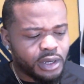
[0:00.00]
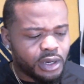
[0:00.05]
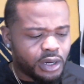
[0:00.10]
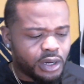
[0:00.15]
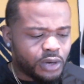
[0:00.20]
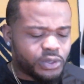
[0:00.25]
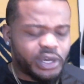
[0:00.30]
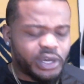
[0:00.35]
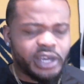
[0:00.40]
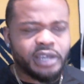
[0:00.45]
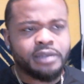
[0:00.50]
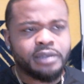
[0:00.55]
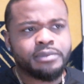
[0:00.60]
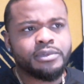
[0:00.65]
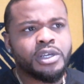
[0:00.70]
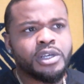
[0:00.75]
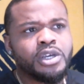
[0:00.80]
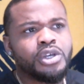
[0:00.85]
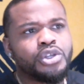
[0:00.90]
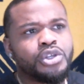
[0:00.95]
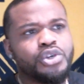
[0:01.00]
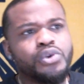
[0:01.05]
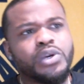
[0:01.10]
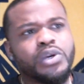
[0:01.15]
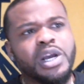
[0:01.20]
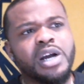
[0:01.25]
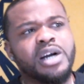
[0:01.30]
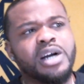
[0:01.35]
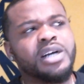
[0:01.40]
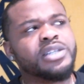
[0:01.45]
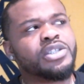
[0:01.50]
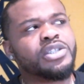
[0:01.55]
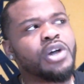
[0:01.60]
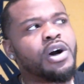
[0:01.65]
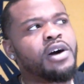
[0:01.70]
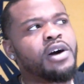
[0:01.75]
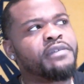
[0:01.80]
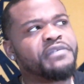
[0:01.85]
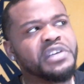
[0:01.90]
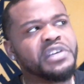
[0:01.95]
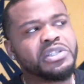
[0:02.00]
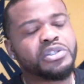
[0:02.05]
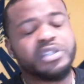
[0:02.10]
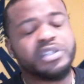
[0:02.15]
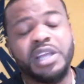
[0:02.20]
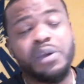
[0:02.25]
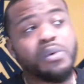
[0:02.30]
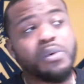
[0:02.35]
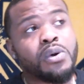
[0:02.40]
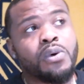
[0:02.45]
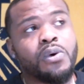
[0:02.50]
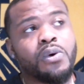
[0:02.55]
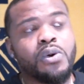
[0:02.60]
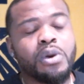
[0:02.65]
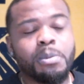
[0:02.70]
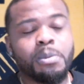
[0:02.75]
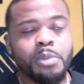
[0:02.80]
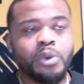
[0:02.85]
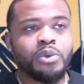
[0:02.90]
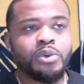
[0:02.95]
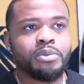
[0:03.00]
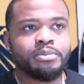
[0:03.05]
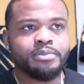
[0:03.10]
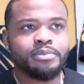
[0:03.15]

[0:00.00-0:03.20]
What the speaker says: Okay, UConn's offense, they were horrible.